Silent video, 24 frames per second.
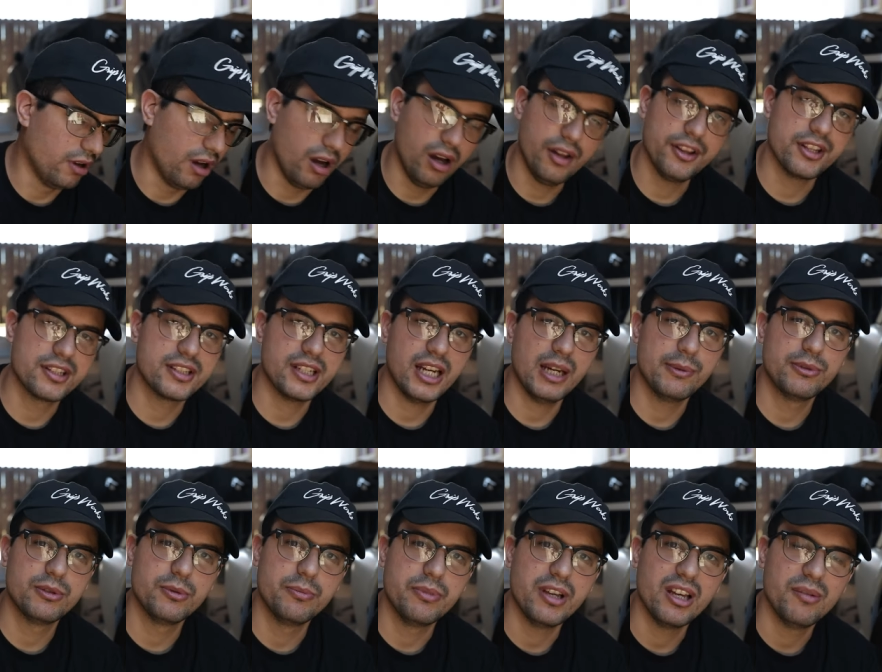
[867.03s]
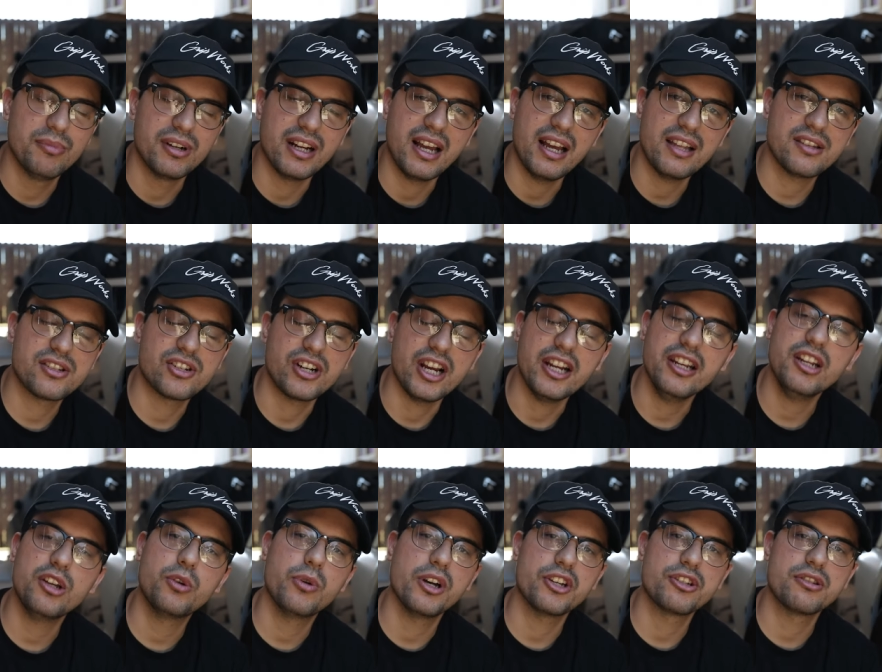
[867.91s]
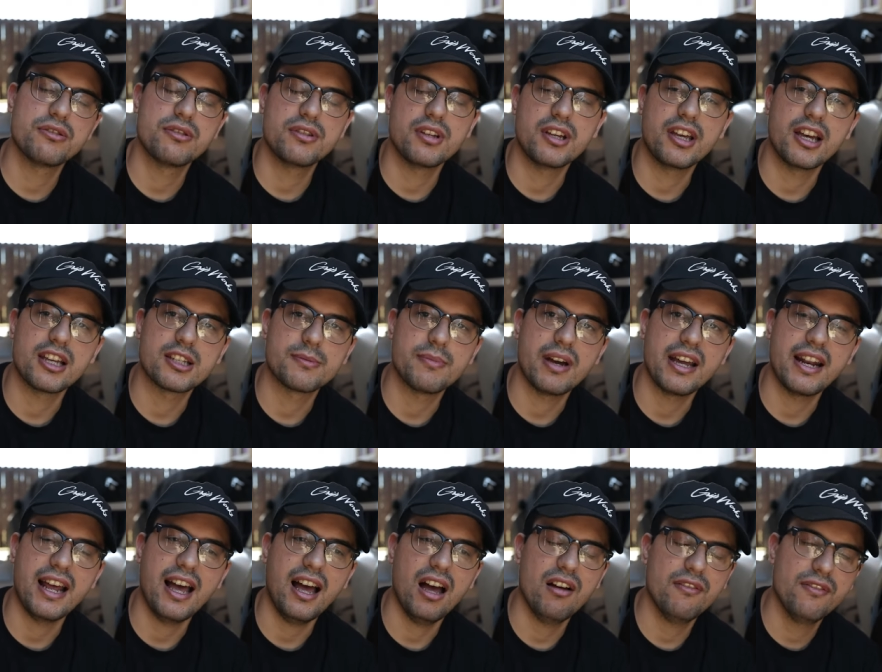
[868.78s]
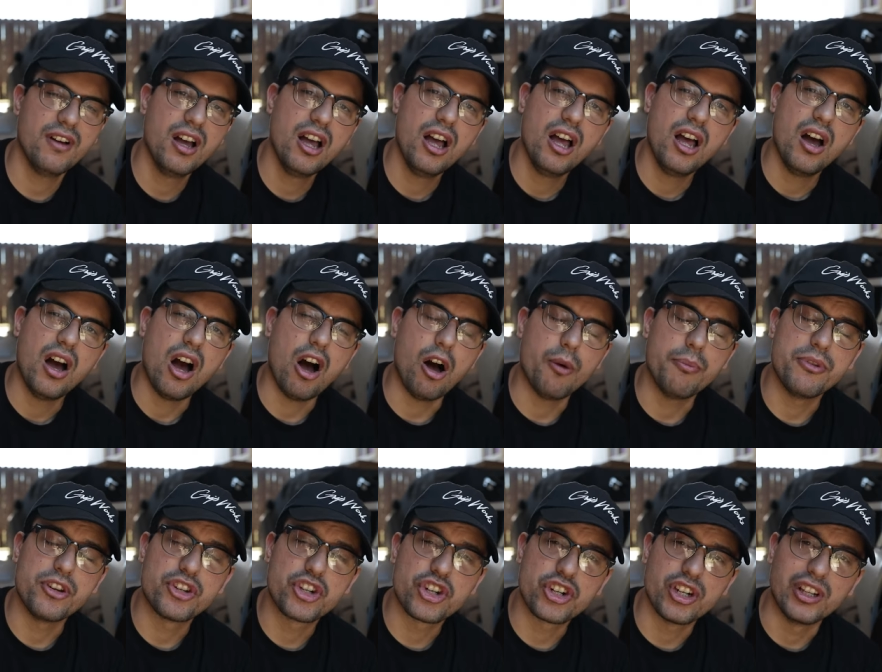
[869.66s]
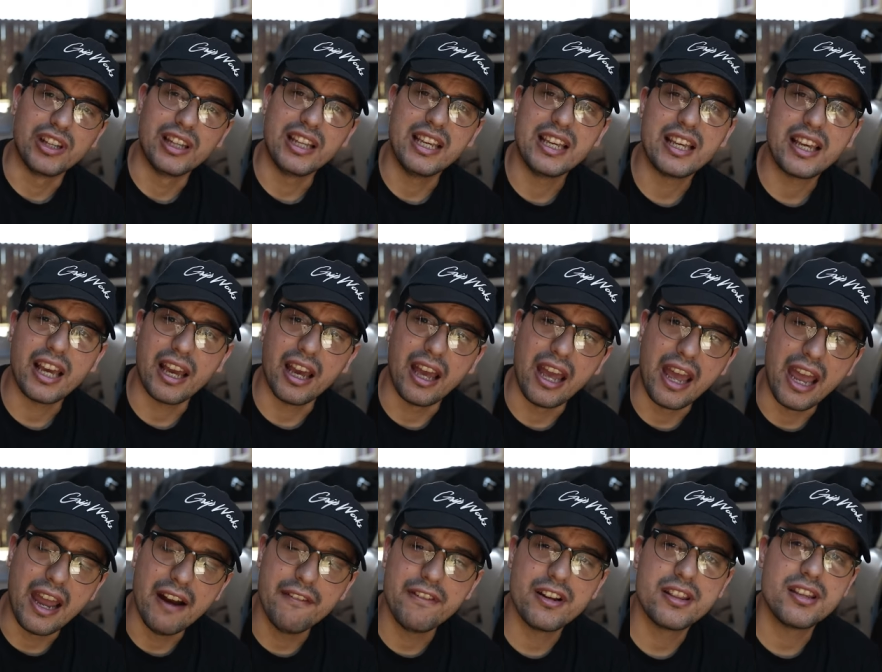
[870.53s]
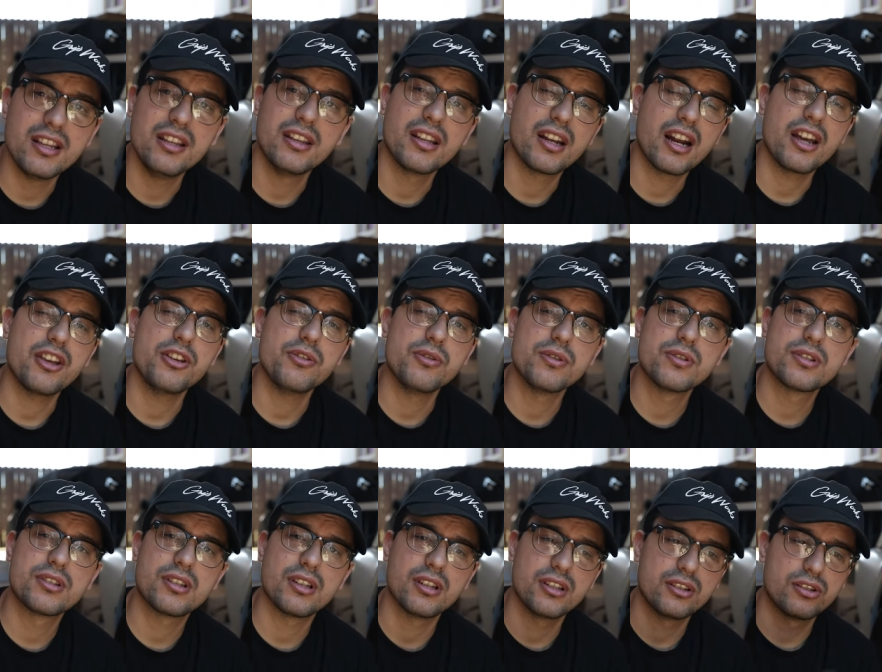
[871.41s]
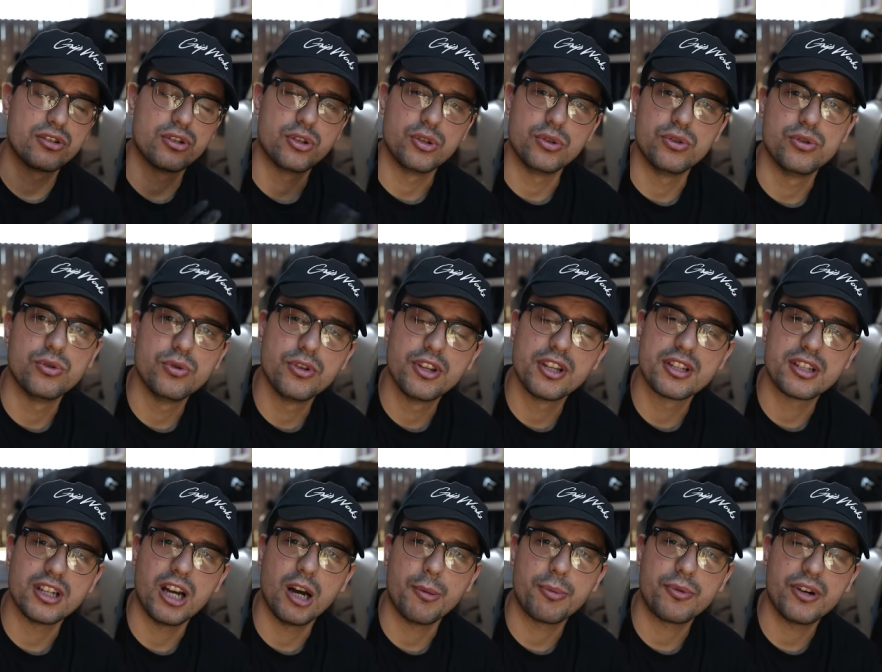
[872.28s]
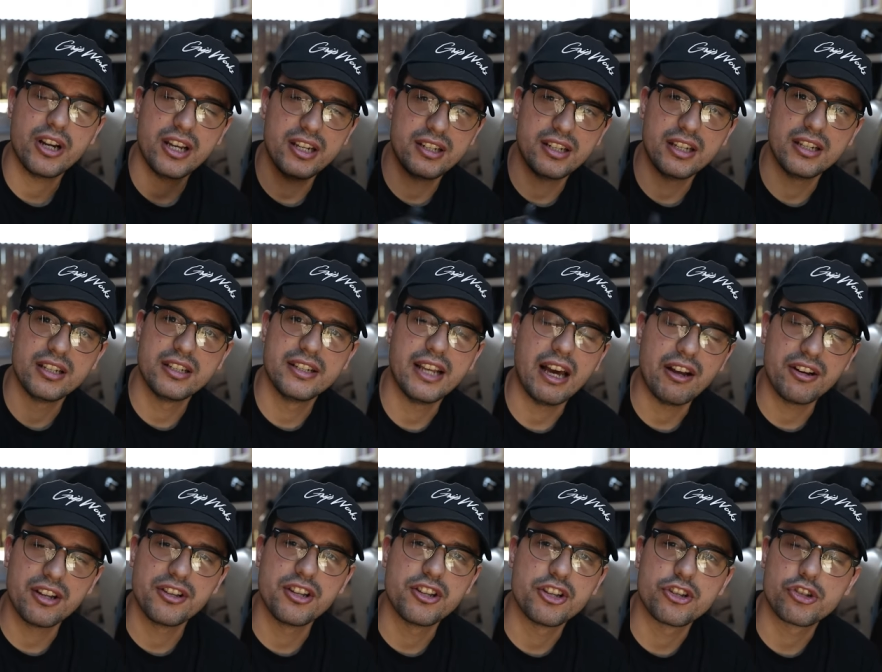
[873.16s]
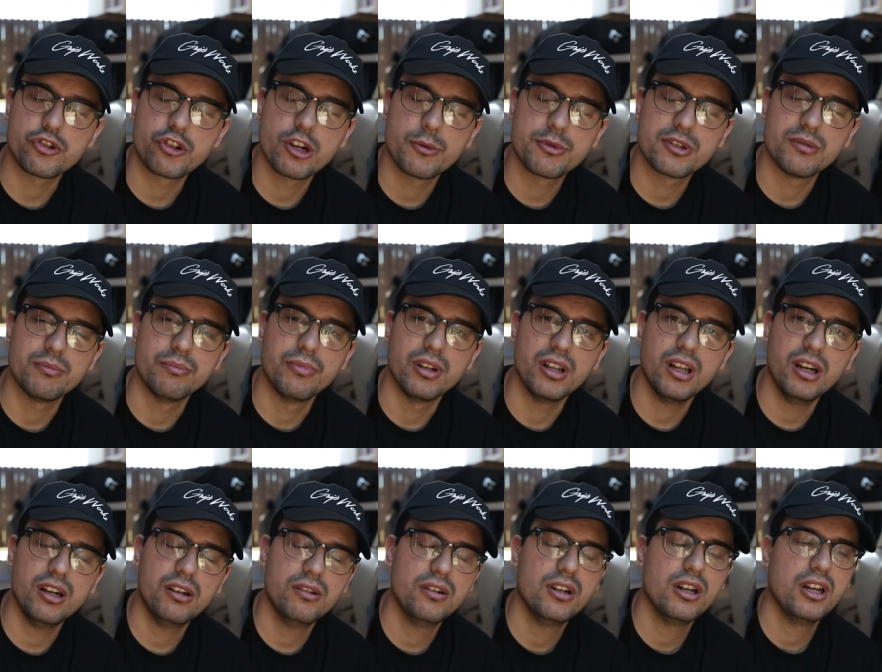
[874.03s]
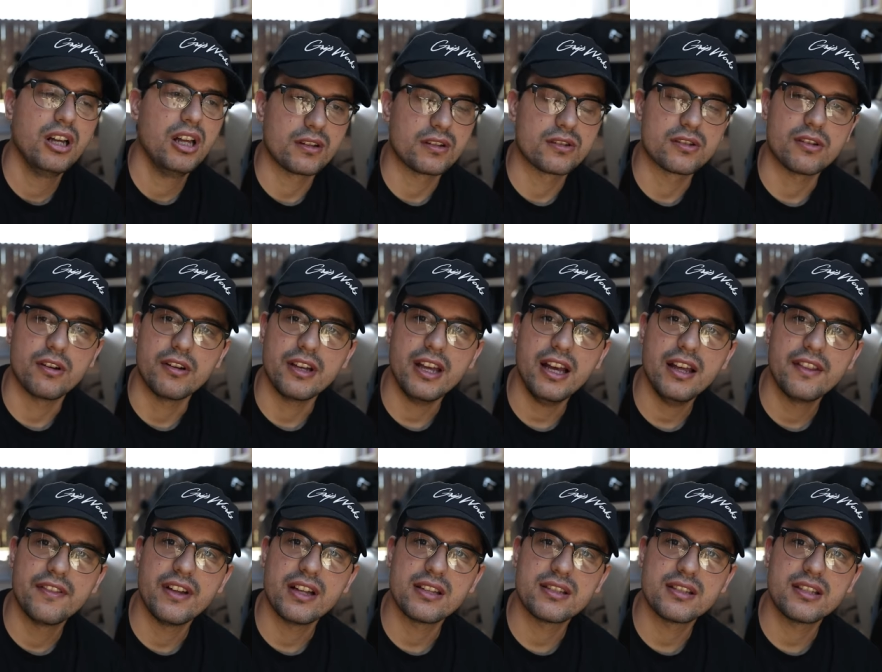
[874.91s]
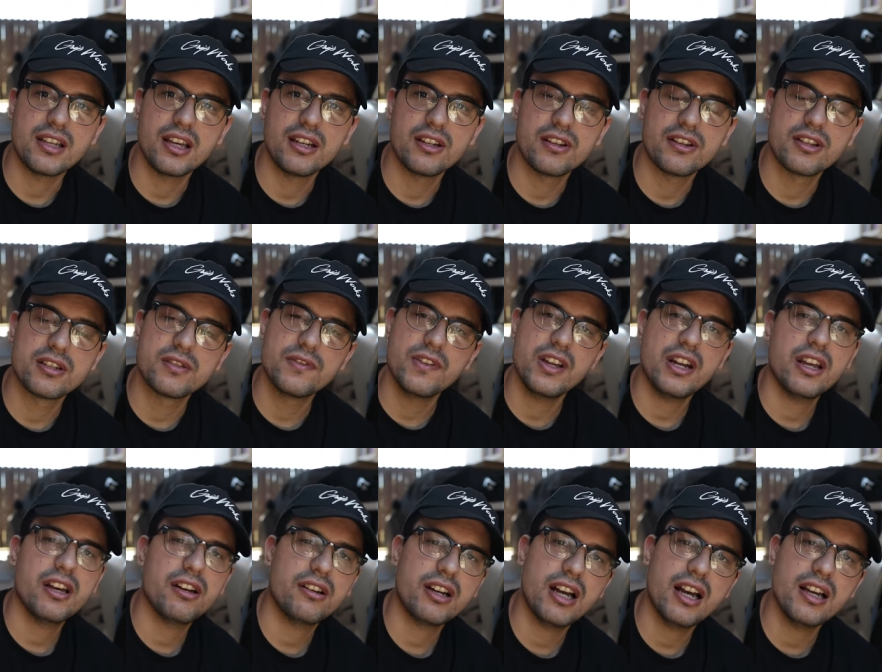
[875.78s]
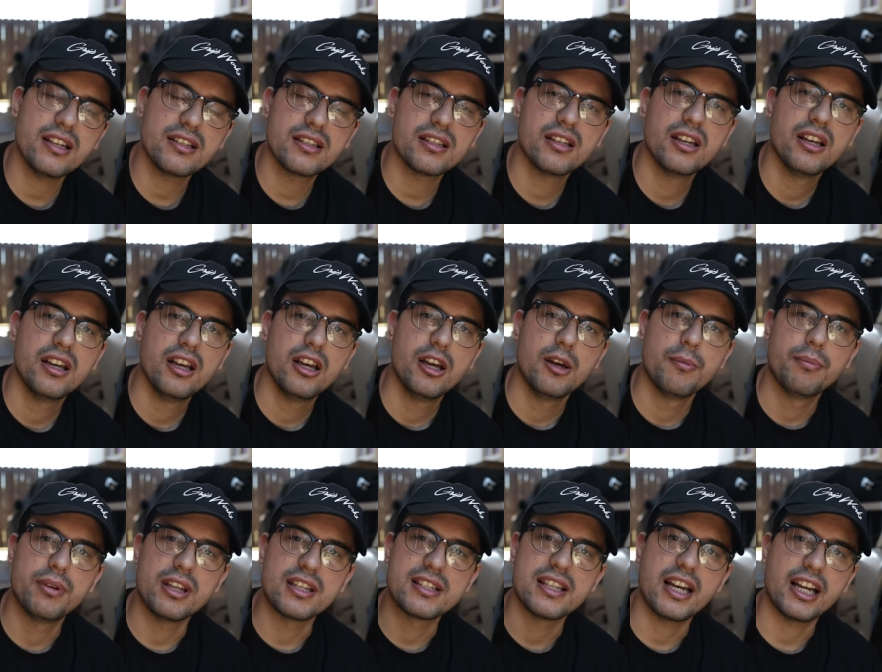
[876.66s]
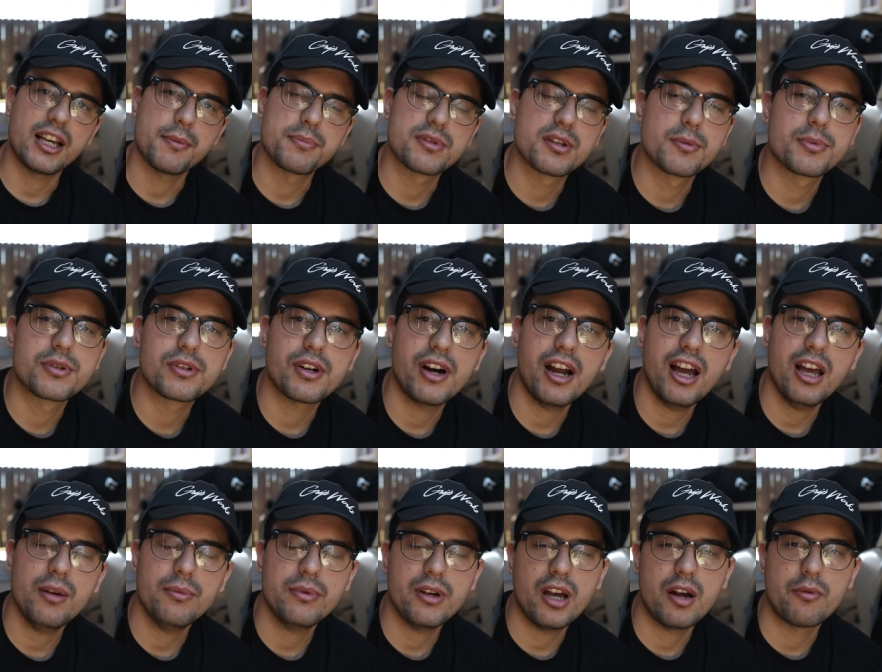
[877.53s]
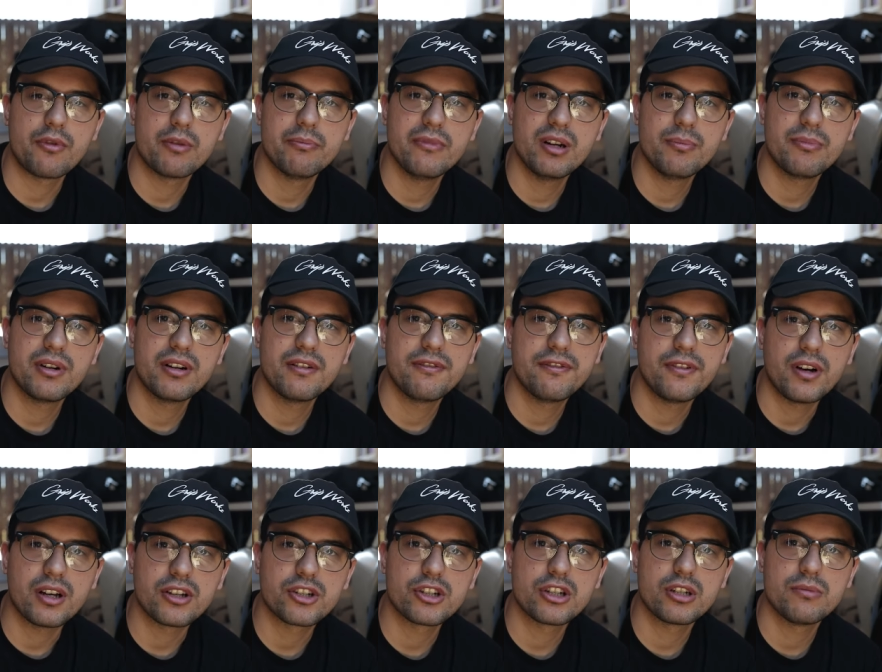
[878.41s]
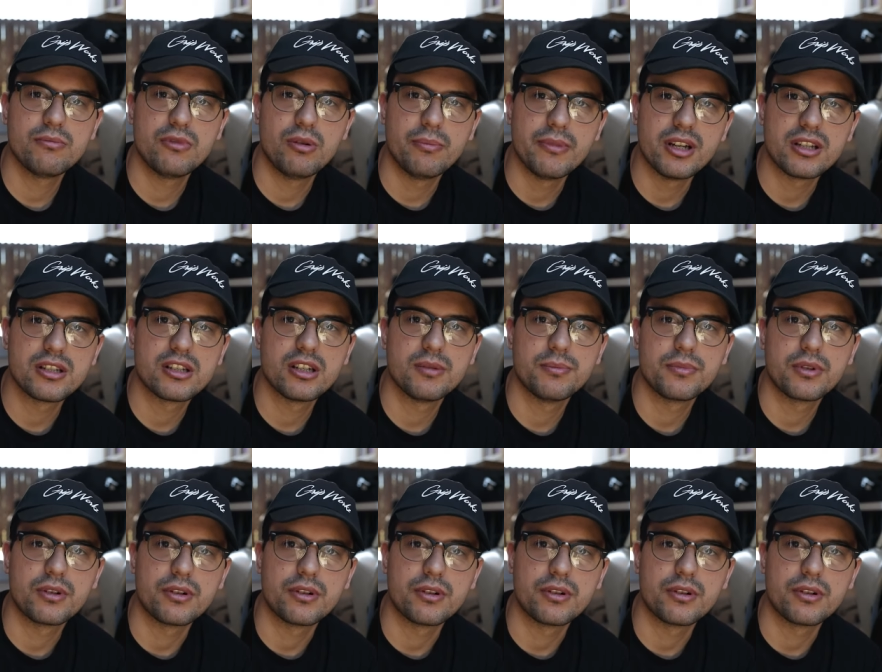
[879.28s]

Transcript: all the time to be able to answer any questions you guys might have. I'll be sure to link everything that I used to do this upgrade down in the description below. So yeah, that's the end of this video guys. Please like and subscribe, and remember, function, momentum,